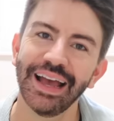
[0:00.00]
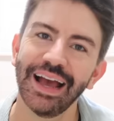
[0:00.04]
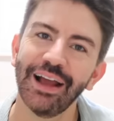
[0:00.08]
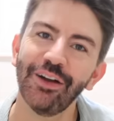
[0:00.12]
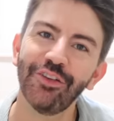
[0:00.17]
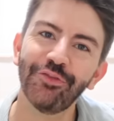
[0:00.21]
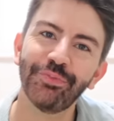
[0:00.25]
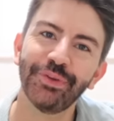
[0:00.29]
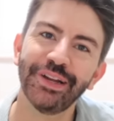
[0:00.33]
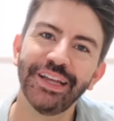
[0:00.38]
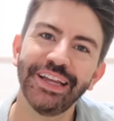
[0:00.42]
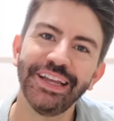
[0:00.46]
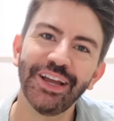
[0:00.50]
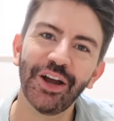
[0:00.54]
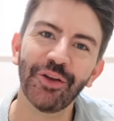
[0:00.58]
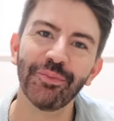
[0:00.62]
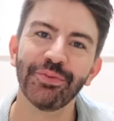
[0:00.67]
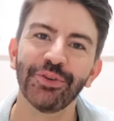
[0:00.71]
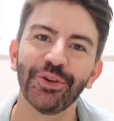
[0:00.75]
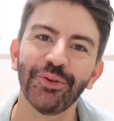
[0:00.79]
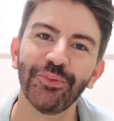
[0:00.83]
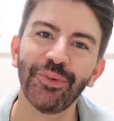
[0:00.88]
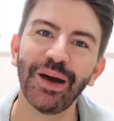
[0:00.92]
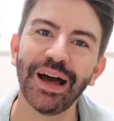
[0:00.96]
Hello everybody,
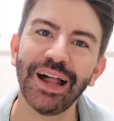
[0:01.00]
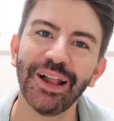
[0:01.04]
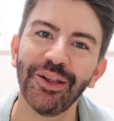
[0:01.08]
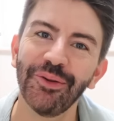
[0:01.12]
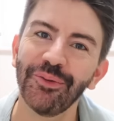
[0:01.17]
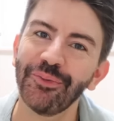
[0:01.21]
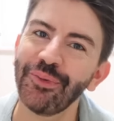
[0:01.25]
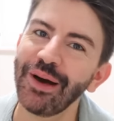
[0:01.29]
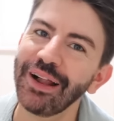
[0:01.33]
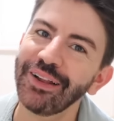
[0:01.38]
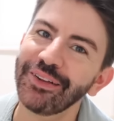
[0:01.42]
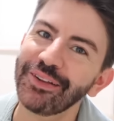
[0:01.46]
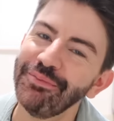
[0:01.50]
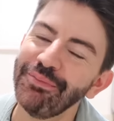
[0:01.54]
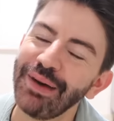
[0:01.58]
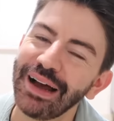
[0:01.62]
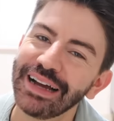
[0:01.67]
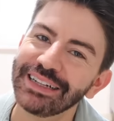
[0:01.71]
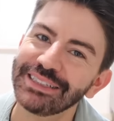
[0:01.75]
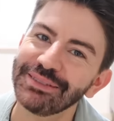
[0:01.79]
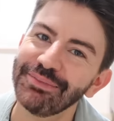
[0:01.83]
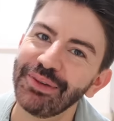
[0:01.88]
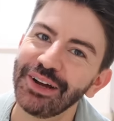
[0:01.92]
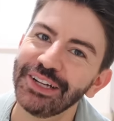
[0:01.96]
hope you're all well. Welcome
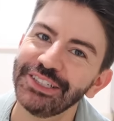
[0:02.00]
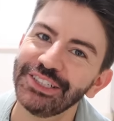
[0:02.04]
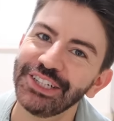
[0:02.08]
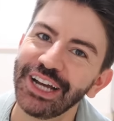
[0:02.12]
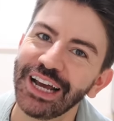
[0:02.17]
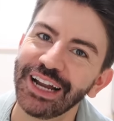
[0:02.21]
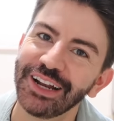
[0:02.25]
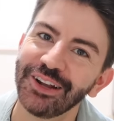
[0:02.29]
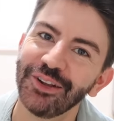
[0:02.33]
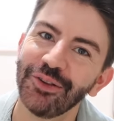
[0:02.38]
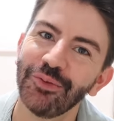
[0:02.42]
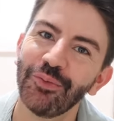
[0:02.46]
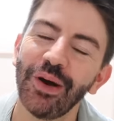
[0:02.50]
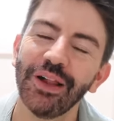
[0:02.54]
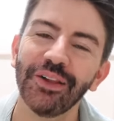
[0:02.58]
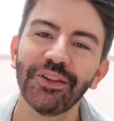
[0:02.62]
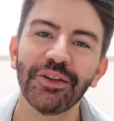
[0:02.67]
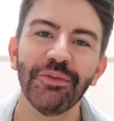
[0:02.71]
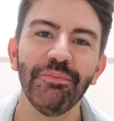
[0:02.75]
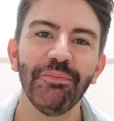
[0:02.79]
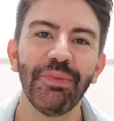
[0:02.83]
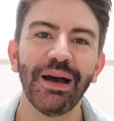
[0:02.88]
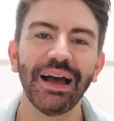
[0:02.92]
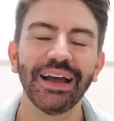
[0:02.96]
back to my channel.
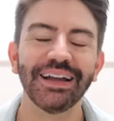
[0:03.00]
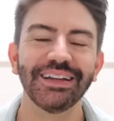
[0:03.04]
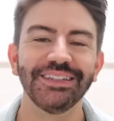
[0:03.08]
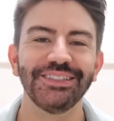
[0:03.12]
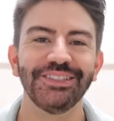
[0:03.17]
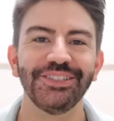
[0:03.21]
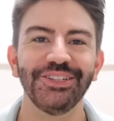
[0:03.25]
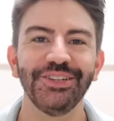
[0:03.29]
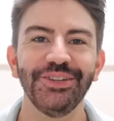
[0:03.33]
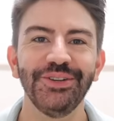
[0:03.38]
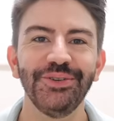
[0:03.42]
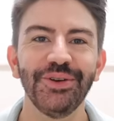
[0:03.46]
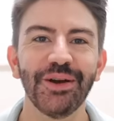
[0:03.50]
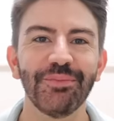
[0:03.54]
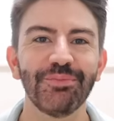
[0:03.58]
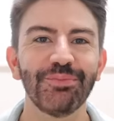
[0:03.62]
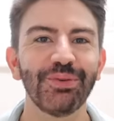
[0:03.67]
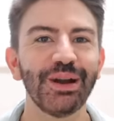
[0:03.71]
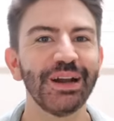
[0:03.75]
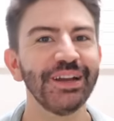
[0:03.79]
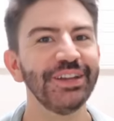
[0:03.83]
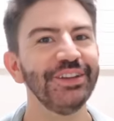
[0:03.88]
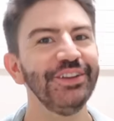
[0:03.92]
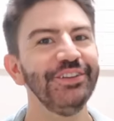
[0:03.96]
Welcome back to a
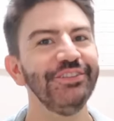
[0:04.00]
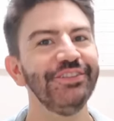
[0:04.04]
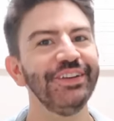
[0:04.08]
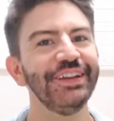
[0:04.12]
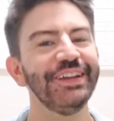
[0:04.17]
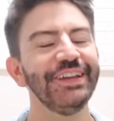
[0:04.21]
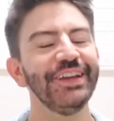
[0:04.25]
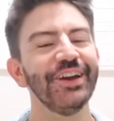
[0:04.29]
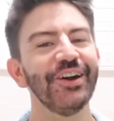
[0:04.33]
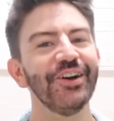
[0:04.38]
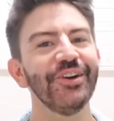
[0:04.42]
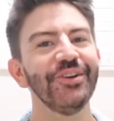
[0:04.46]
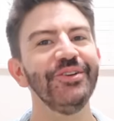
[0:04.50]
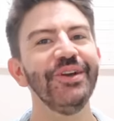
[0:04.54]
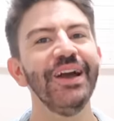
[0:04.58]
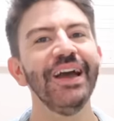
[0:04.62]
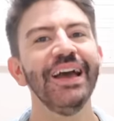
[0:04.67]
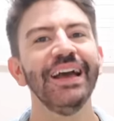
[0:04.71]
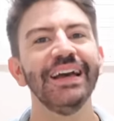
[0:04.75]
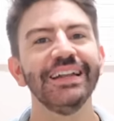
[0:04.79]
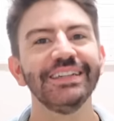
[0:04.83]
brand new video.